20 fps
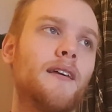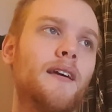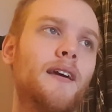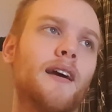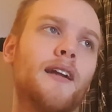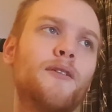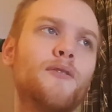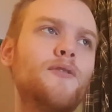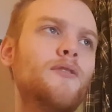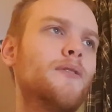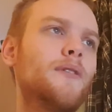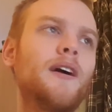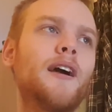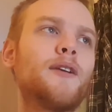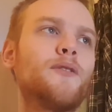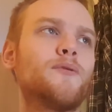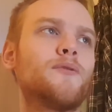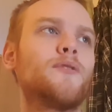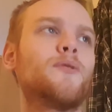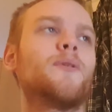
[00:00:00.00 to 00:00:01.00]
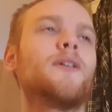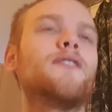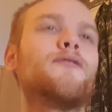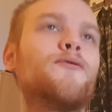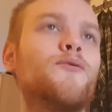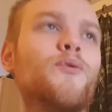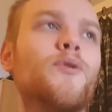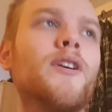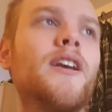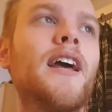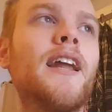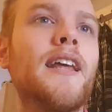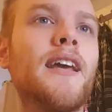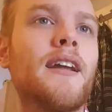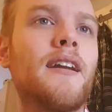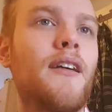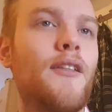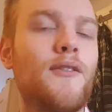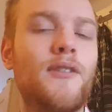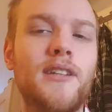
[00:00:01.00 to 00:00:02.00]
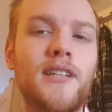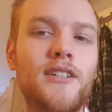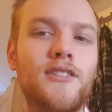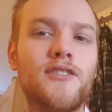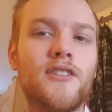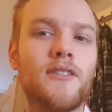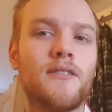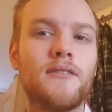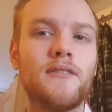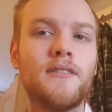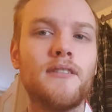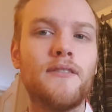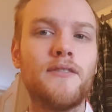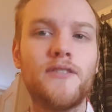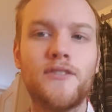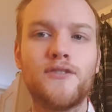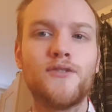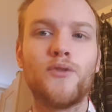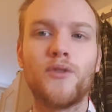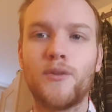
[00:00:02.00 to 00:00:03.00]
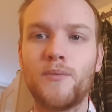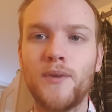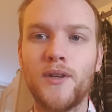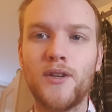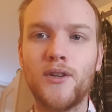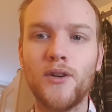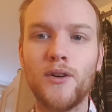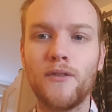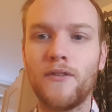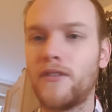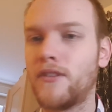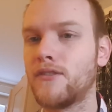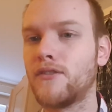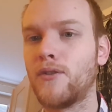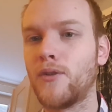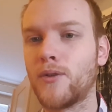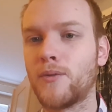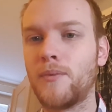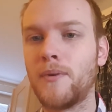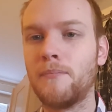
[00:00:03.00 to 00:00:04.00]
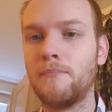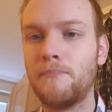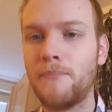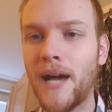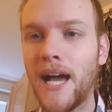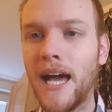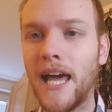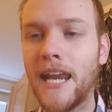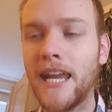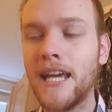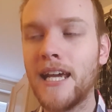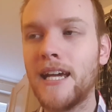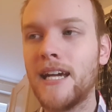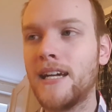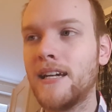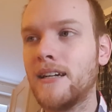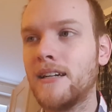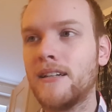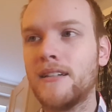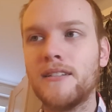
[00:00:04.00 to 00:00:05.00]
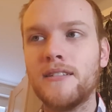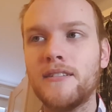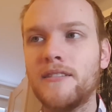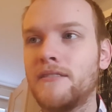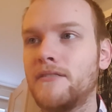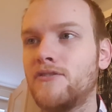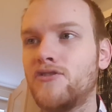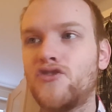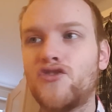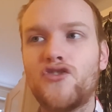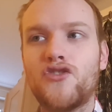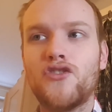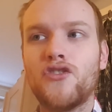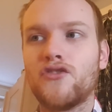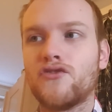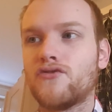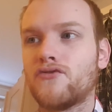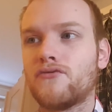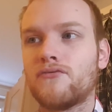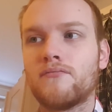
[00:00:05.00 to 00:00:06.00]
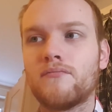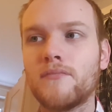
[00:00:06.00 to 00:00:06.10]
And I don't know if we're getting another Legion. If this is going to be good, if this is going to be bad. It